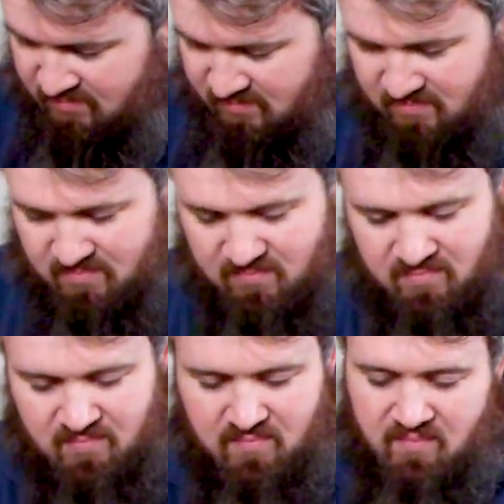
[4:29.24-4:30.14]

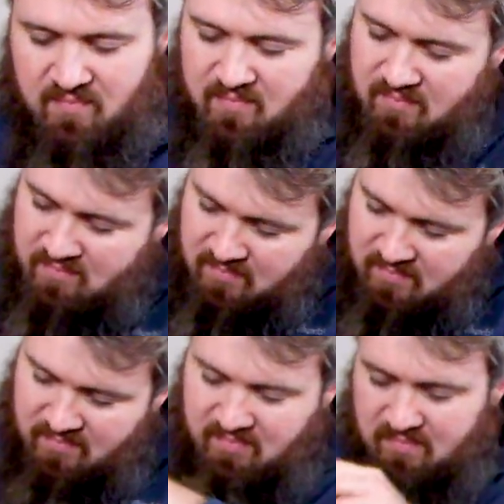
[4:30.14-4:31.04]

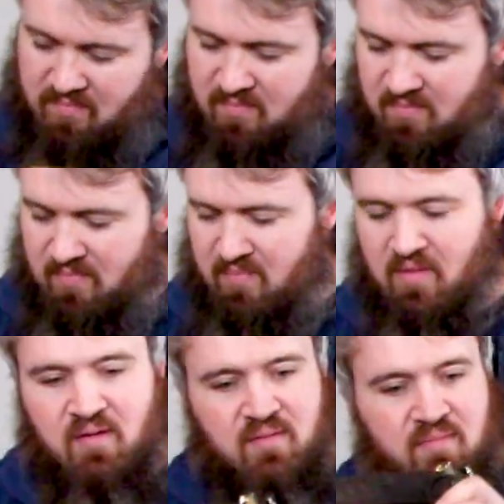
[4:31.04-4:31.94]

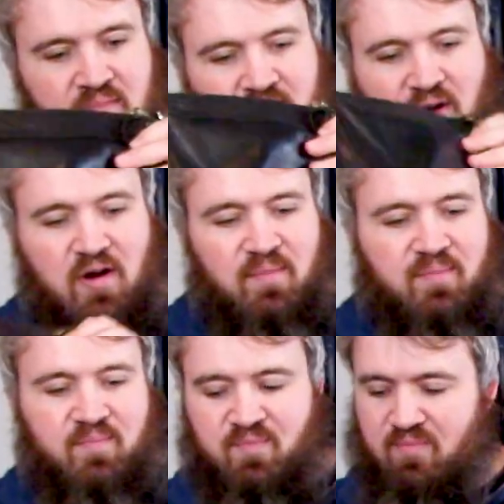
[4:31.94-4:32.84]

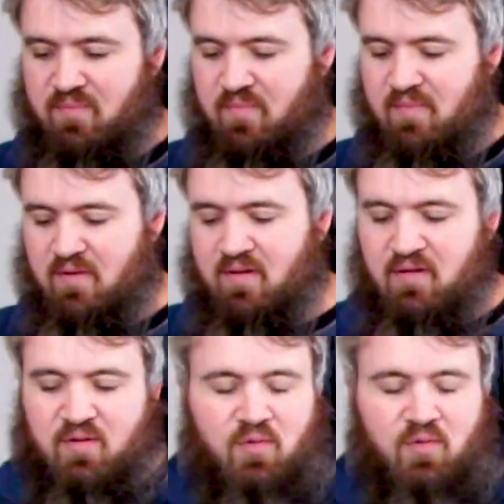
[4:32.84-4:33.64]
[no speech]